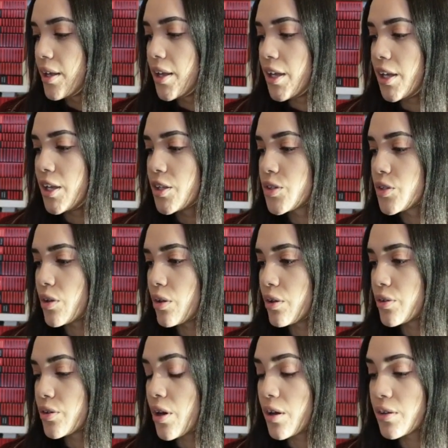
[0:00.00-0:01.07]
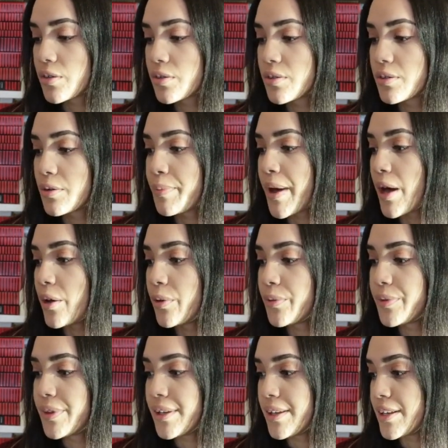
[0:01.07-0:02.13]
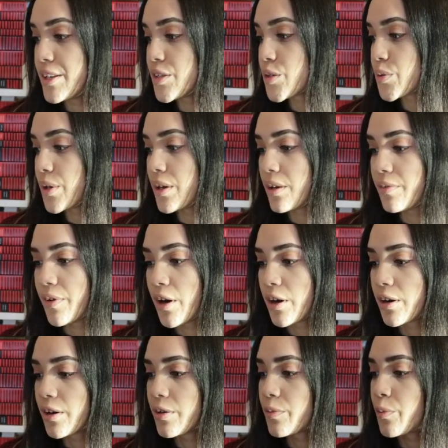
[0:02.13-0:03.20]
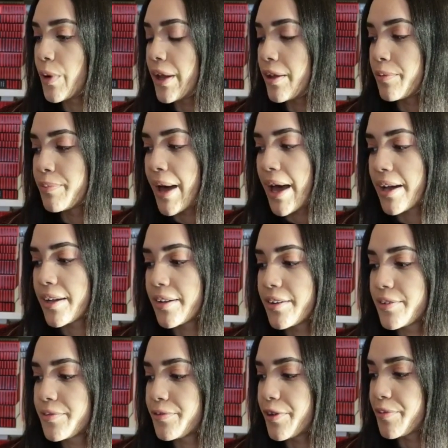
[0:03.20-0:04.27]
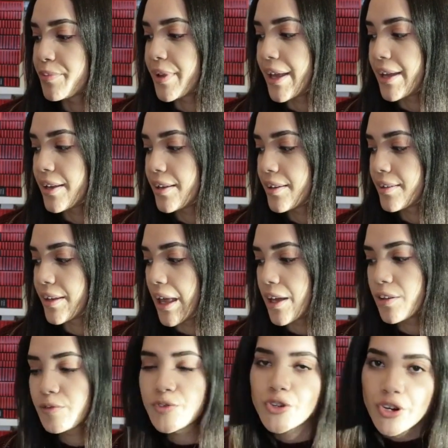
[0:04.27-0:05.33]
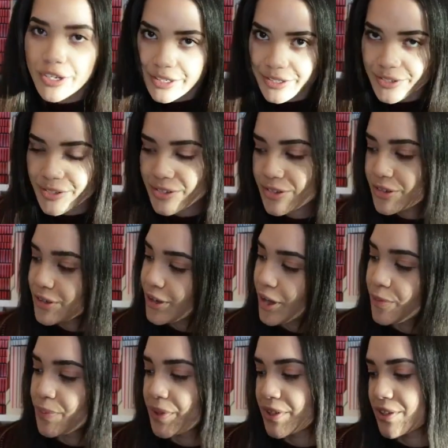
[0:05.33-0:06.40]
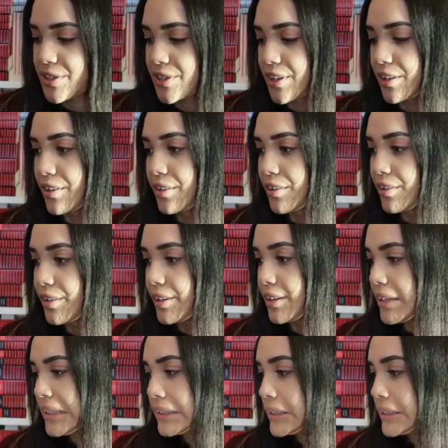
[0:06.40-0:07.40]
it talks about the history of art way back from like cave drawings up until,